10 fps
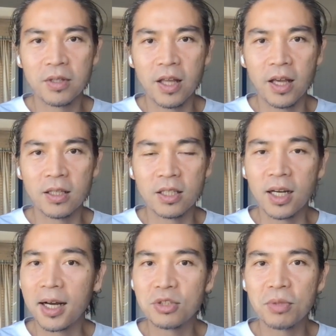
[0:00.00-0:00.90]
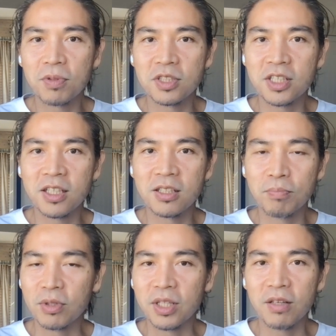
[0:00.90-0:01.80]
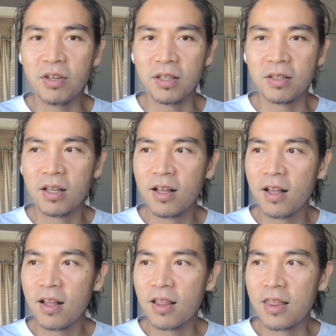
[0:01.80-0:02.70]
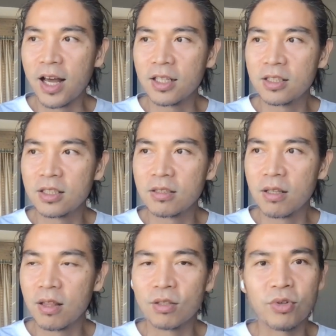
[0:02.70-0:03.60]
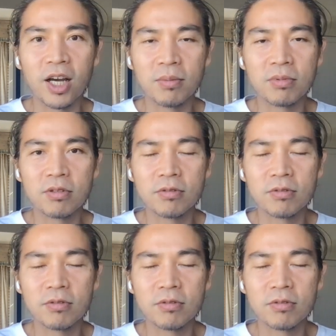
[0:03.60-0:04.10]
and 100% believing that's the right